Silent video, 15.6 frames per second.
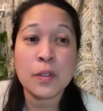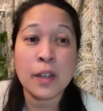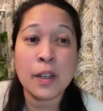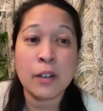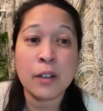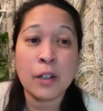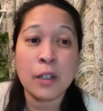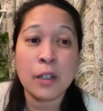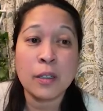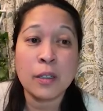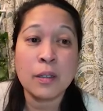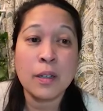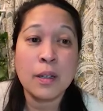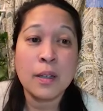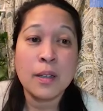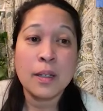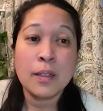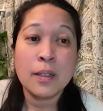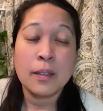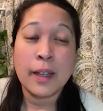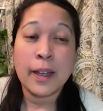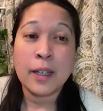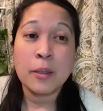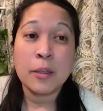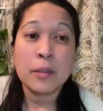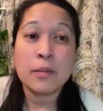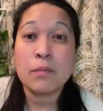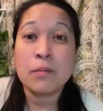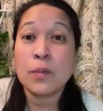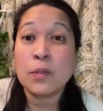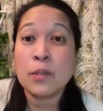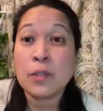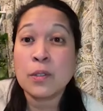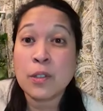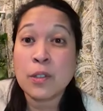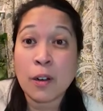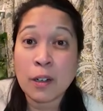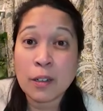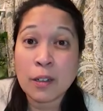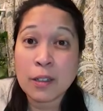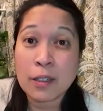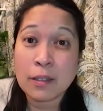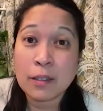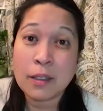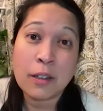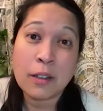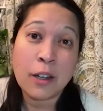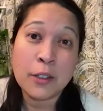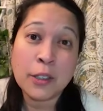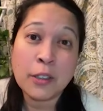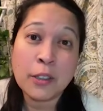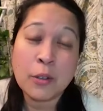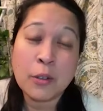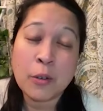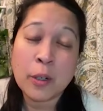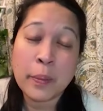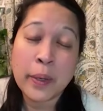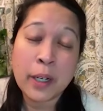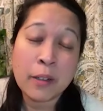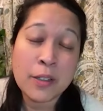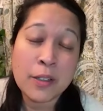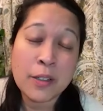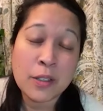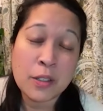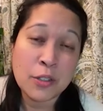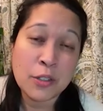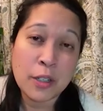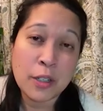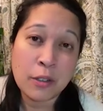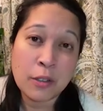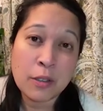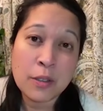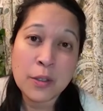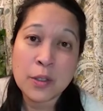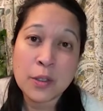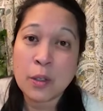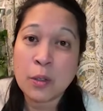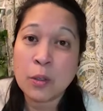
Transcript: that are like dark in color, or berries in general. So